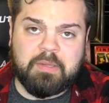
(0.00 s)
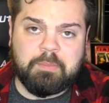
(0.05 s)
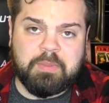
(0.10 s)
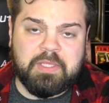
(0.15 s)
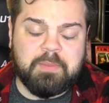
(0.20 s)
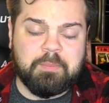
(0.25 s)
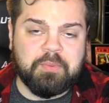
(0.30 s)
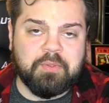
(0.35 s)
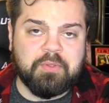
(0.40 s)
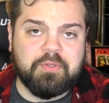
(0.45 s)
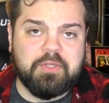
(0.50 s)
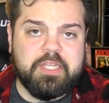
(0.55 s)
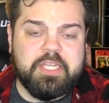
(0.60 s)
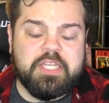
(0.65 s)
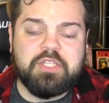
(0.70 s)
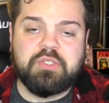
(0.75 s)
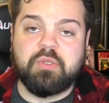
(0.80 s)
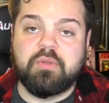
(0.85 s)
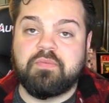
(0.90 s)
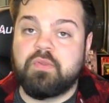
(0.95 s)
of people.
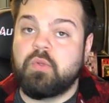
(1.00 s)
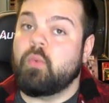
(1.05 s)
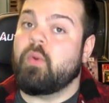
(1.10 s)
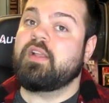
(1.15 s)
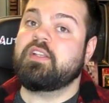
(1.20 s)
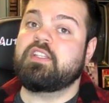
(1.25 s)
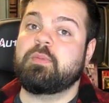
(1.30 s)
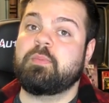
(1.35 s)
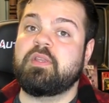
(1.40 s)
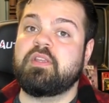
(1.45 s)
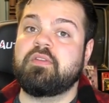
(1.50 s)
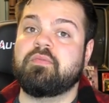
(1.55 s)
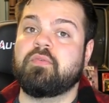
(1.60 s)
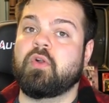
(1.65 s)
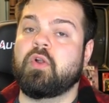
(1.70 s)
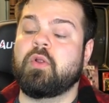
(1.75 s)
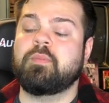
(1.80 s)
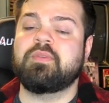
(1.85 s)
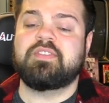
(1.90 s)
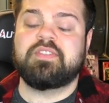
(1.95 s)
So if you want to be
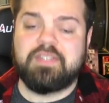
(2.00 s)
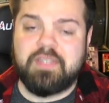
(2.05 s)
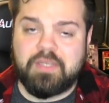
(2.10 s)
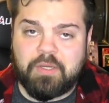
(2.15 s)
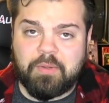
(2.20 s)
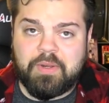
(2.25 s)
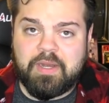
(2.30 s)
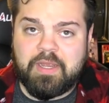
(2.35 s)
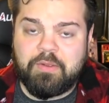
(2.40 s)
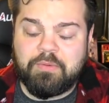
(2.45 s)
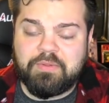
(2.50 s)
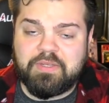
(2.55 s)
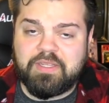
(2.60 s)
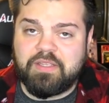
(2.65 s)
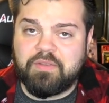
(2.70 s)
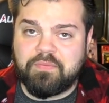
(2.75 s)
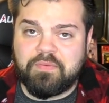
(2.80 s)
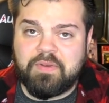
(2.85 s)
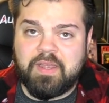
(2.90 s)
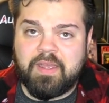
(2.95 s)
informed, stick around.
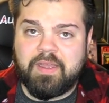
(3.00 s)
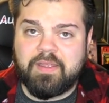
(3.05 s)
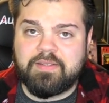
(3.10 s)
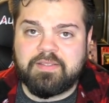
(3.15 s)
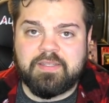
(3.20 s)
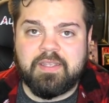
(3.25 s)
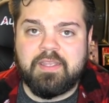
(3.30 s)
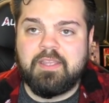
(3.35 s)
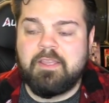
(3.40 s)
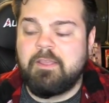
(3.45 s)
If not,